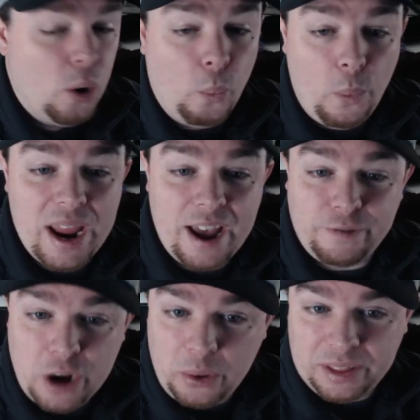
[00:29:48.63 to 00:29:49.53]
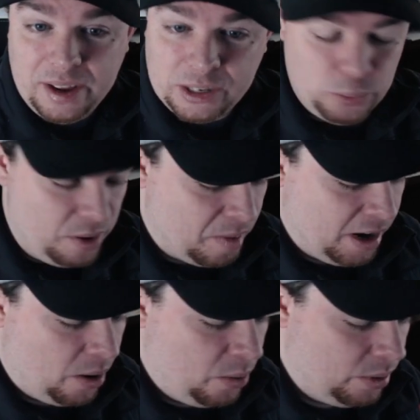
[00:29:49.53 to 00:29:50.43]
We have noted this with
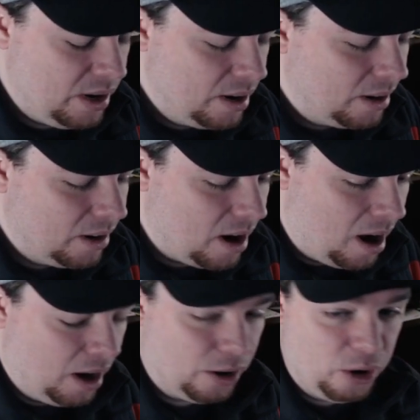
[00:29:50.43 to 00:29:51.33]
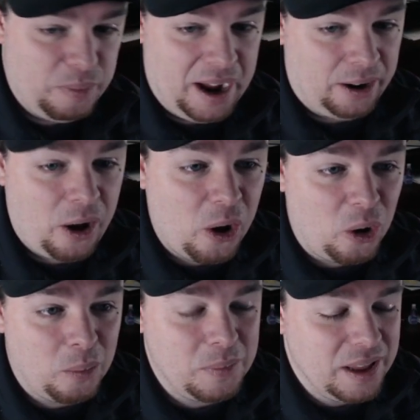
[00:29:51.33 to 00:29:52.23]
my own group at
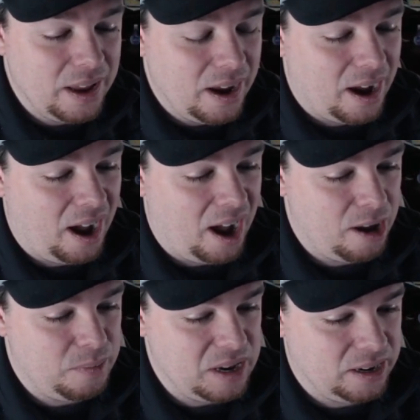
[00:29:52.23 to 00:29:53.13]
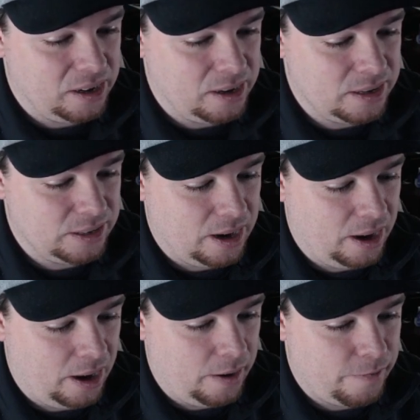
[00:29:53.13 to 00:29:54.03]
home, because
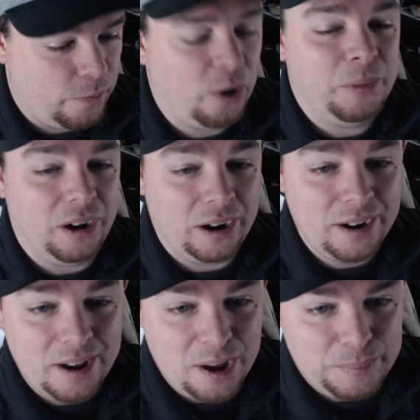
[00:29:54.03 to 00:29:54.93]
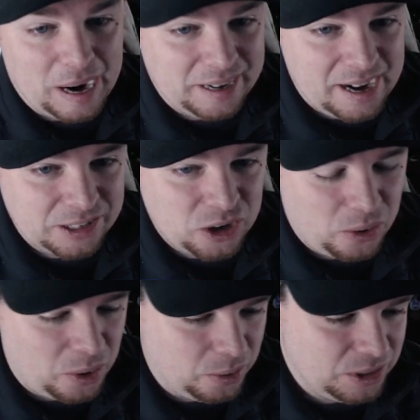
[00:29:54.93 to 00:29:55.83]
former podcast
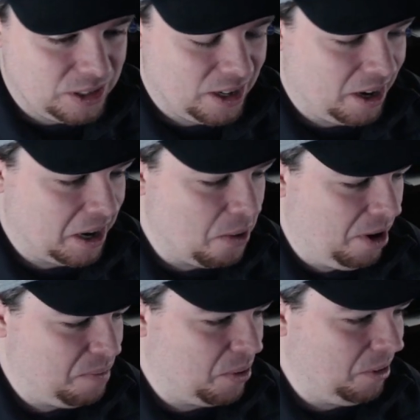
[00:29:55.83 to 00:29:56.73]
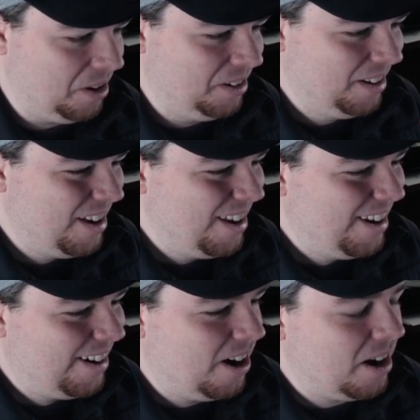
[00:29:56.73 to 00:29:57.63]
co-host Courtney Bolin,
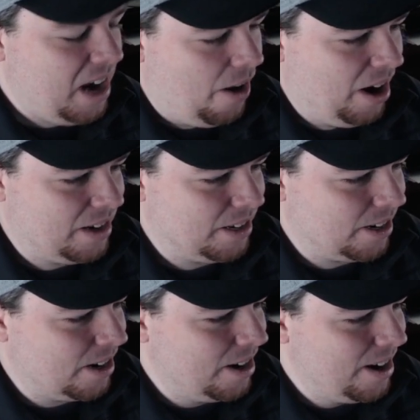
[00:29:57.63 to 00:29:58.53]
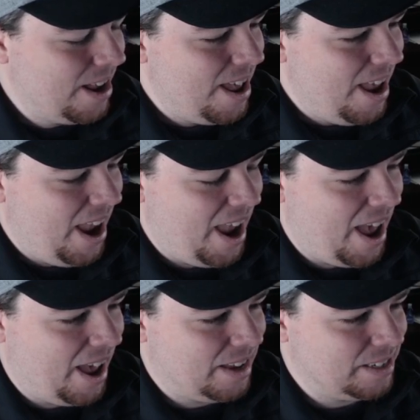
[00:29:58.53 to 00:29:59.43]
her character
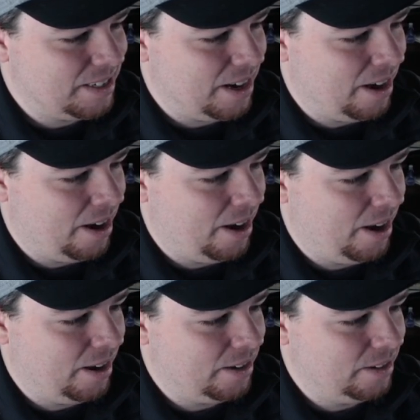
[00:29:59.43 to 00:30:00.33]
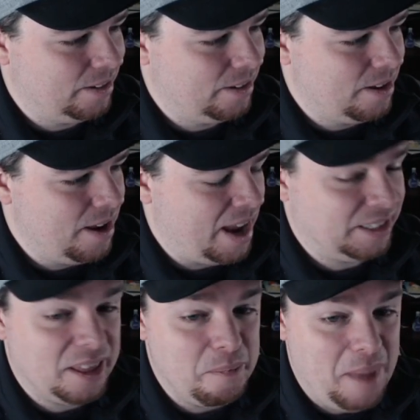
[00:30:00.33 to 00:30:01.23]
has the
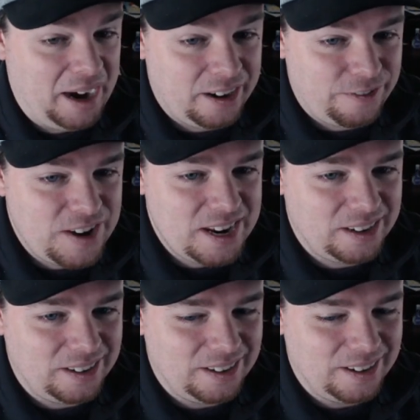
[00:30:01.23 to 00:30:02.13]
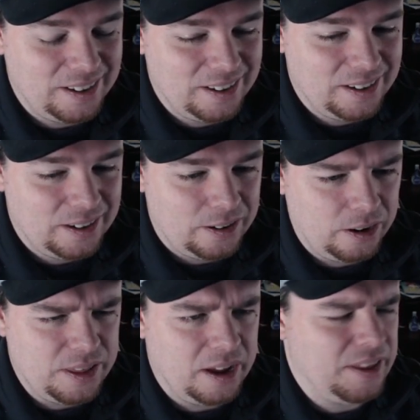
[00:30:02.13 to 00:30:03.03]
medic feat
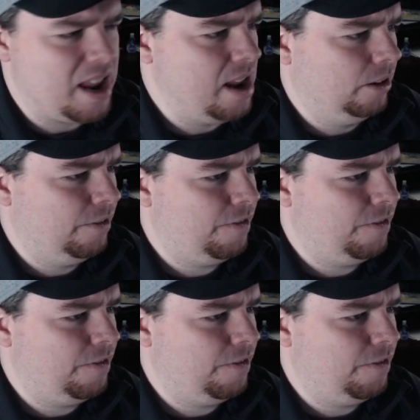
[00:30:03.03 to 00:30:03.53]
or the healer